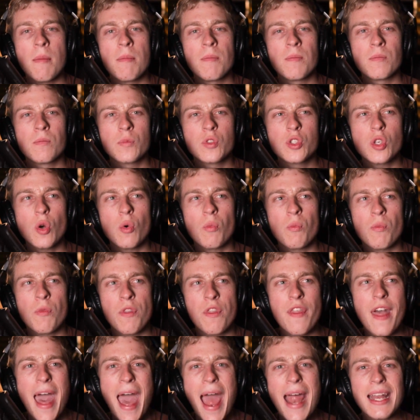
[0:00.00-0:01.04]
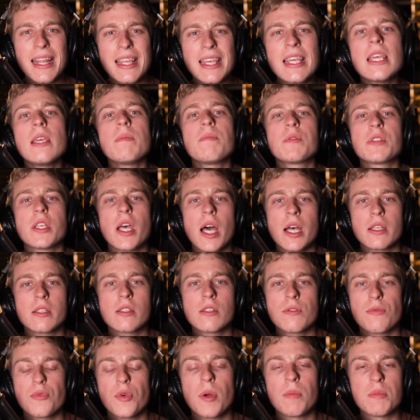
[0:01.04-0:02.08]
So that keeps
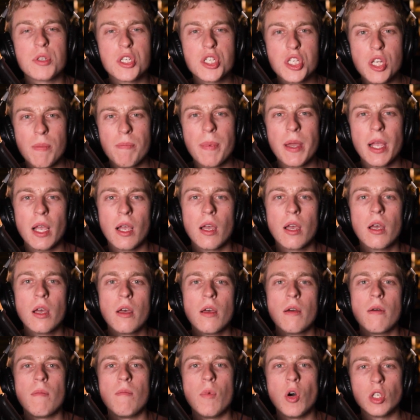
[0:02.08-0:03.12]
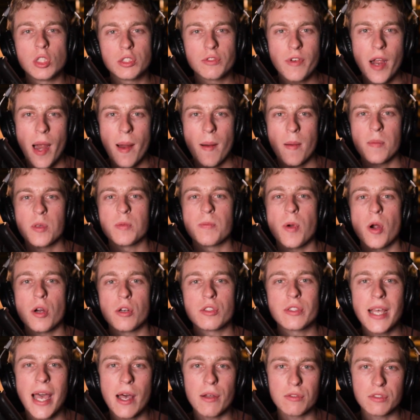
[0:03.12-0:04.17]
us from shipping most firearms
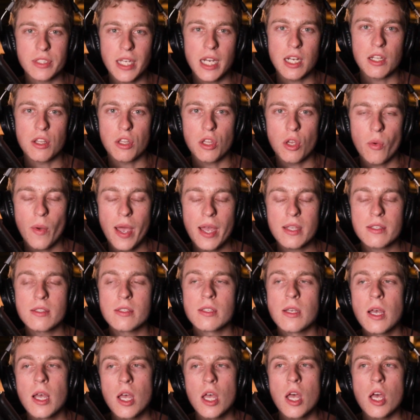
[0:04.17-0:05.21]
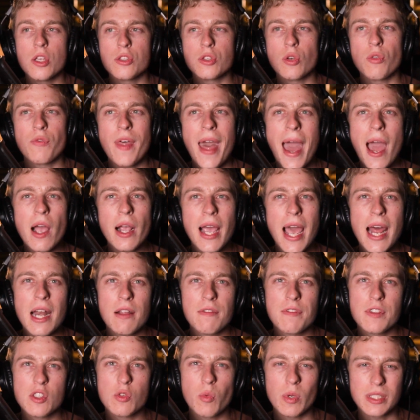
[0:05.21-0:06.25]
parts outside of the U.S. So that kind
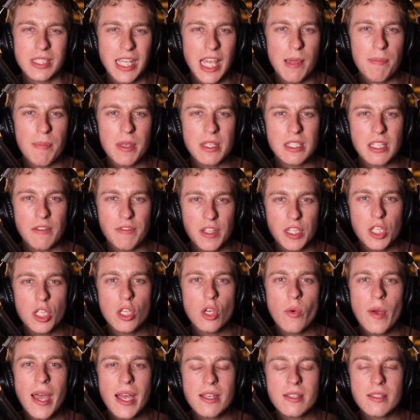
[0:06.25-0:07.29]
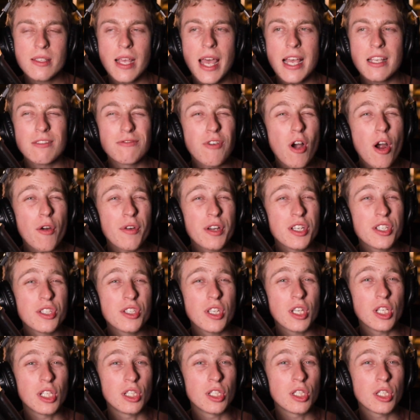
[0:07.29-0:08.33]
of is what's keeping stuff in the U.S. As far as
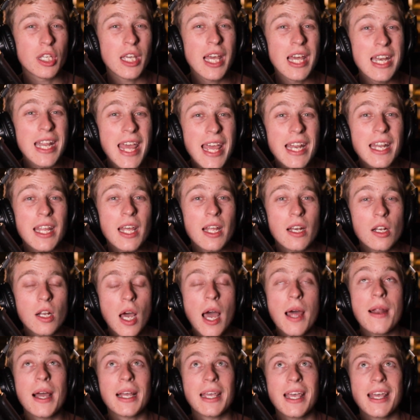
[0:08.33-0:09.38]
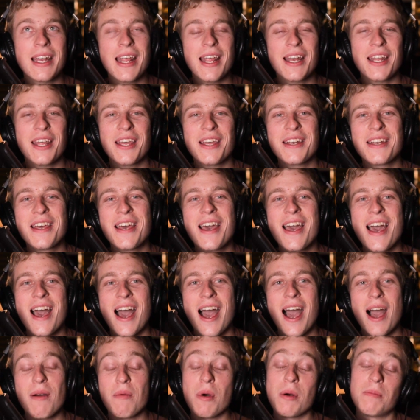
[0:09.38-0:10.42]
Canadian, yes,
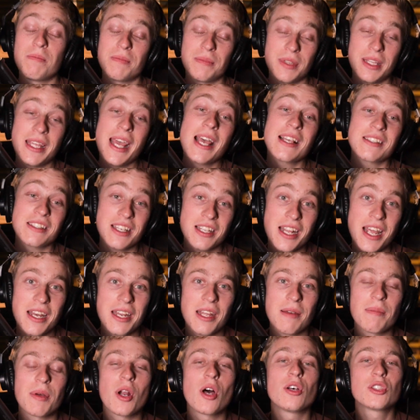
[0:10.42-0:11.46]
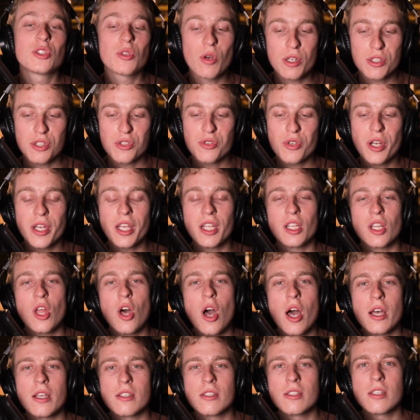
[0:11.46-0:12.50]
Canadian, but also Australian
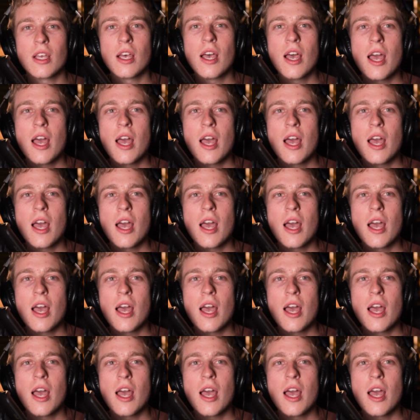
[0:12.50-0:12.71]
laws,